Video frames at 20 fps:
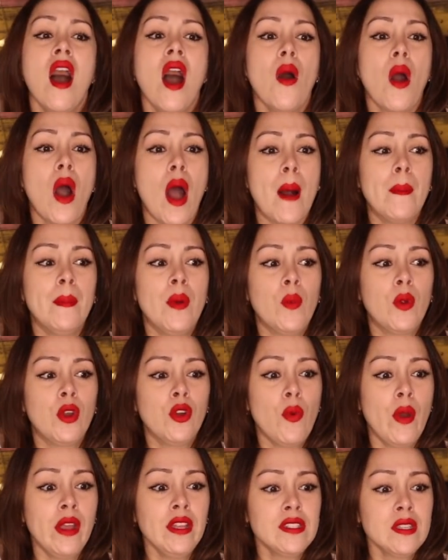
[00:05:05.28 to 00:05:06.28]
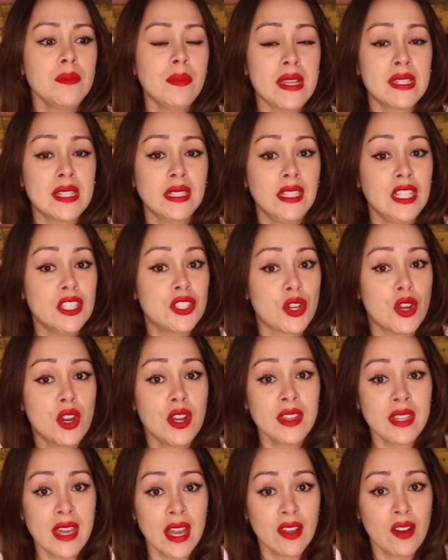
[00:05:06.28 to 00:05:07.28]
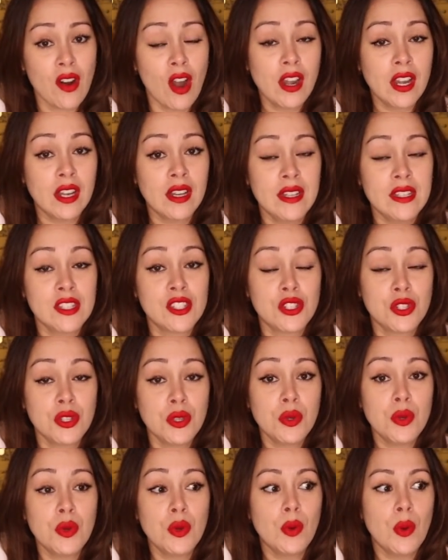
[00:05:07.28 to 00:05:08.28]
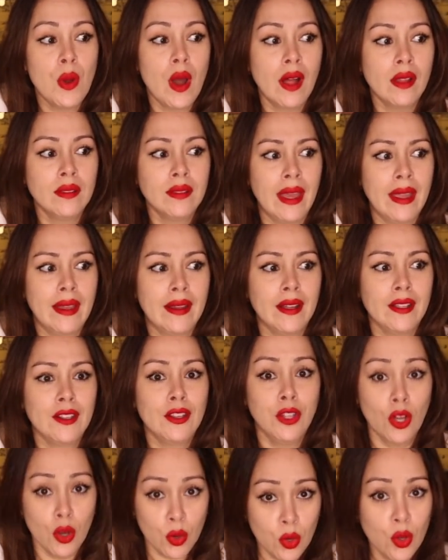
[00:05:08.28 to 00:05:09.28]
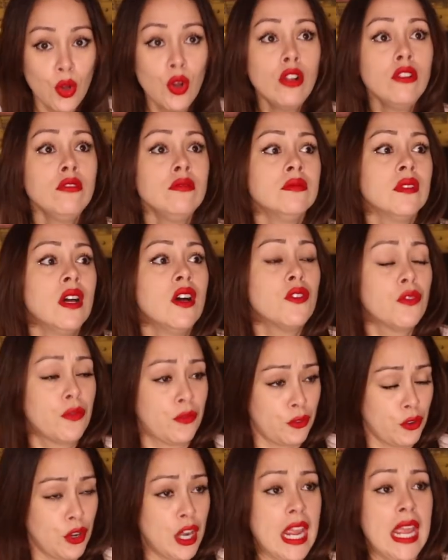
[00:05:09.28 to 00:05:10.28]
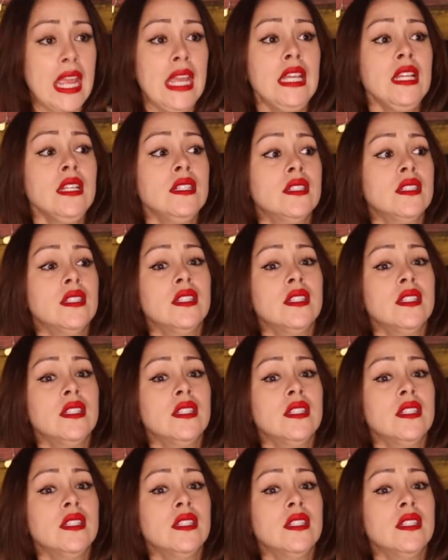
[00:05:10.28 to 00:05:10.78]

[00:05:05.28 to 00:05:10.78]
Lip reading: We're going to basically turn that garden into like a local free